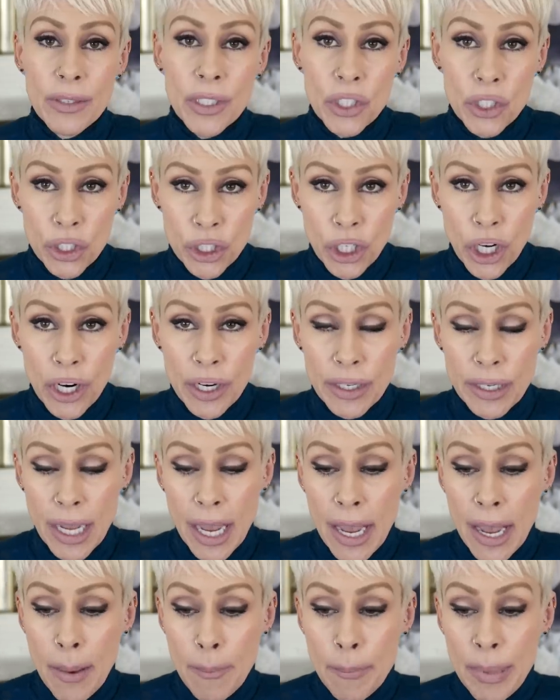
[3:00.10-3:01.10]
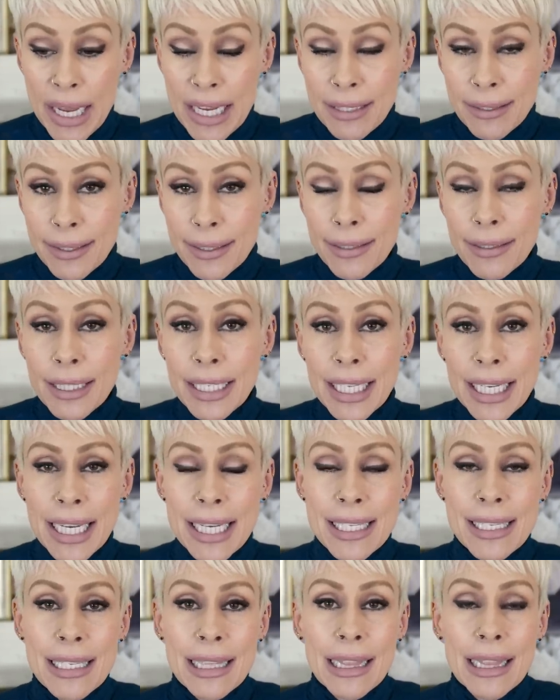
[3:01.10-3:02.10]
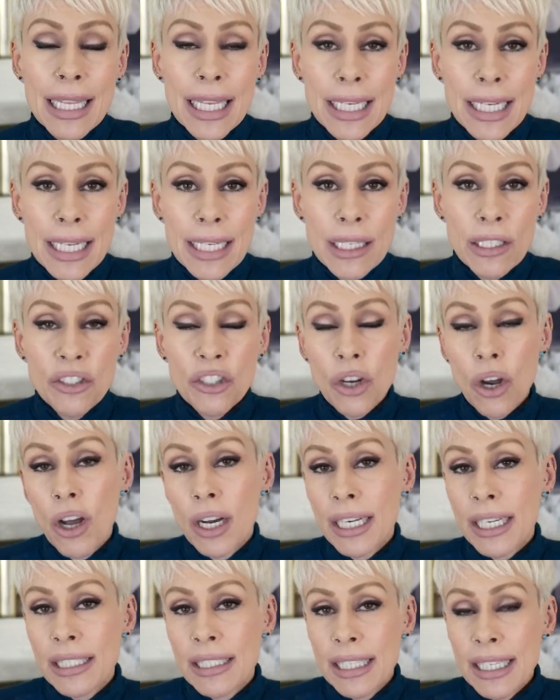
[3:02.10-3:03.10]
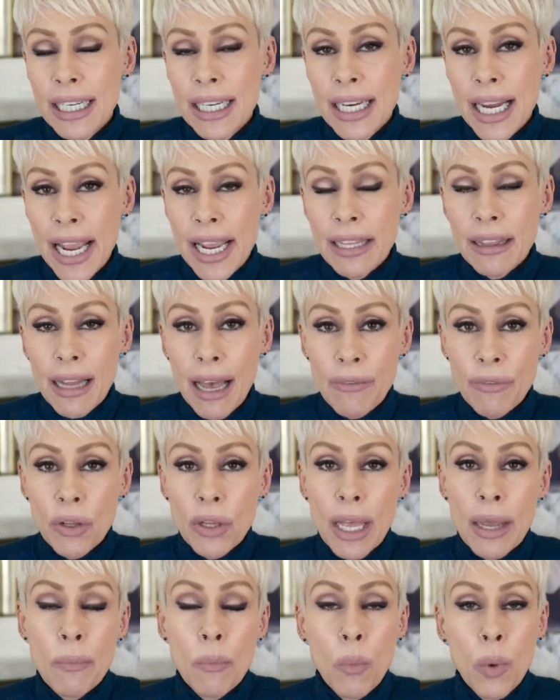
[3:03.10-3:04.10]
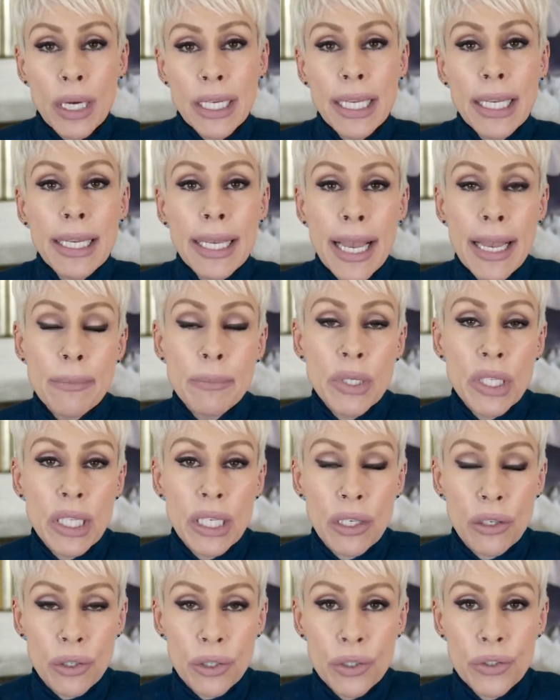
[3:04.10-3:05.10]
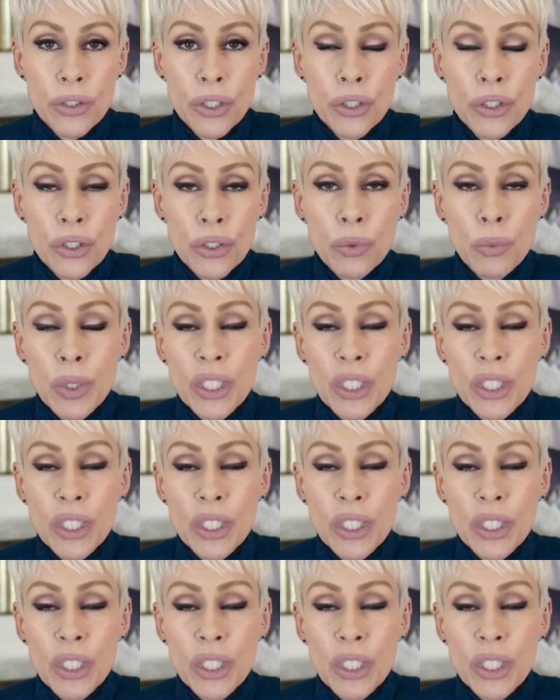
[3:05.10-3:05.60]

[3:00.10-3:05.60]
his chart. Basically his lineage on a DNA level and what he came to the earth to do,